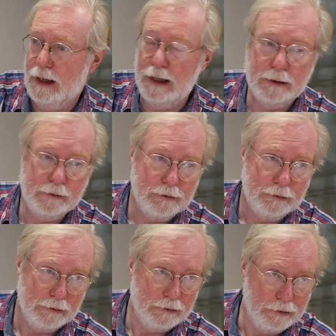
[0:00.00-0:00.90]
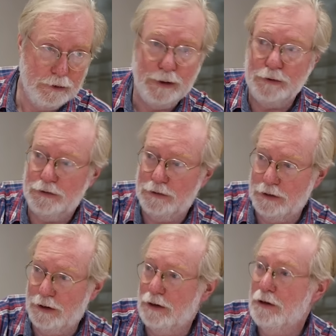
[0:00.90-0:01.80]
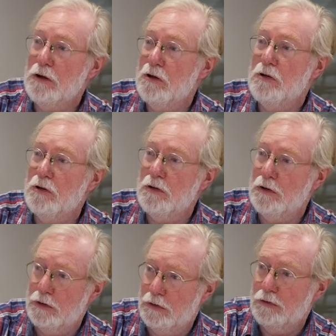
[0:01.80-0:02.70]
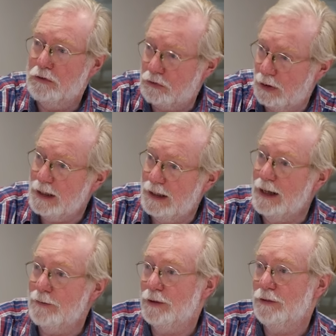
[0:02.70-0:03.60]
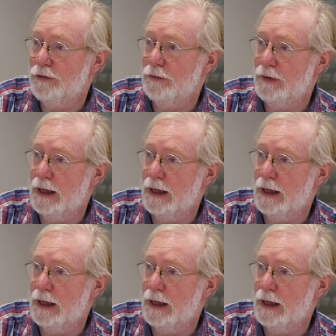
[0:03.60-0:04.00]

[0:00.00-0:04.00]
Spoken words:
And the most striking evidence of